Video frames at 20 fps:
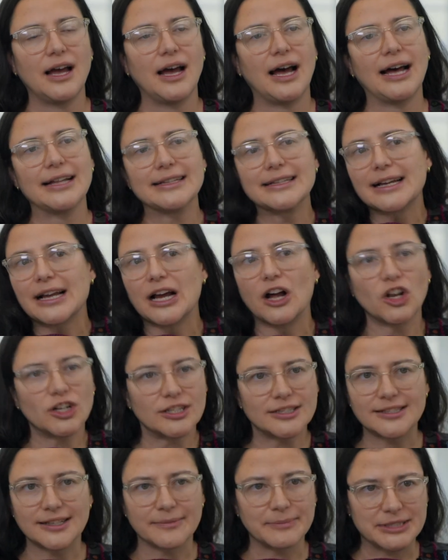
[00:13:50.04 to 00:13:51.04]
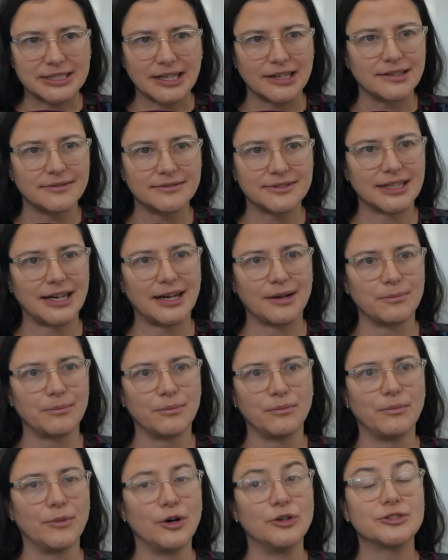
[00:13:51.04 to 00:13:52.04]
And the colors themselves are
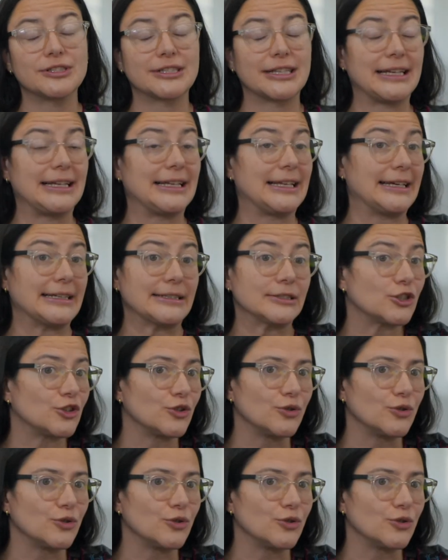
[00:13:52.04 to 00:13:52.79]
mostly linked